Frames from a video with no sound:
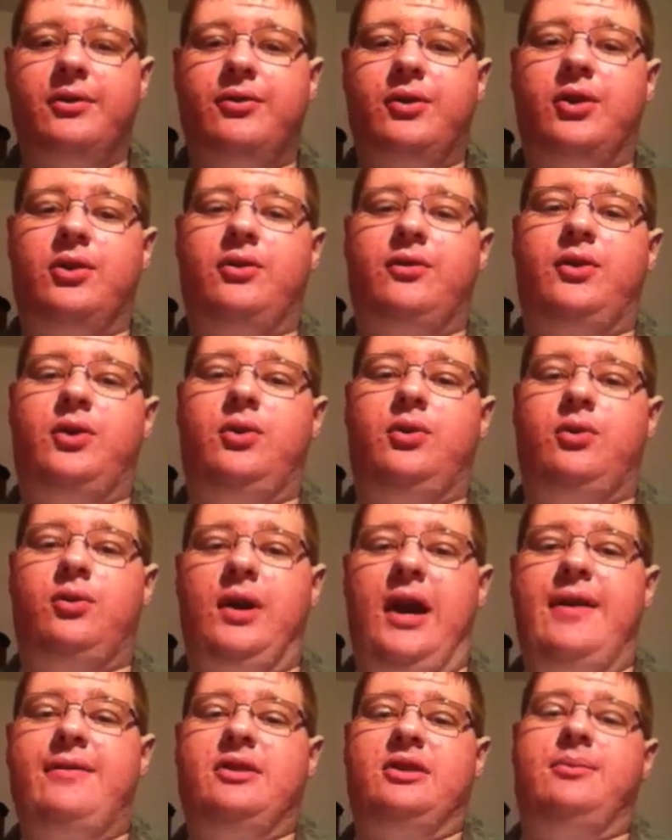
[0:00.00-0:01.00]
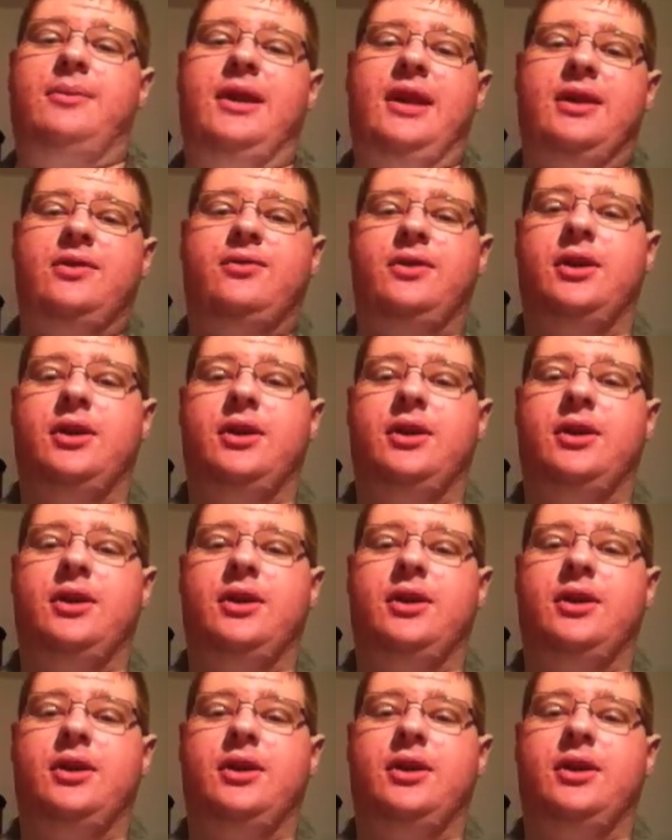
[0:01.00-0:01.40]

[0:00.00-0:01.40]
for those of you who haven't seen my last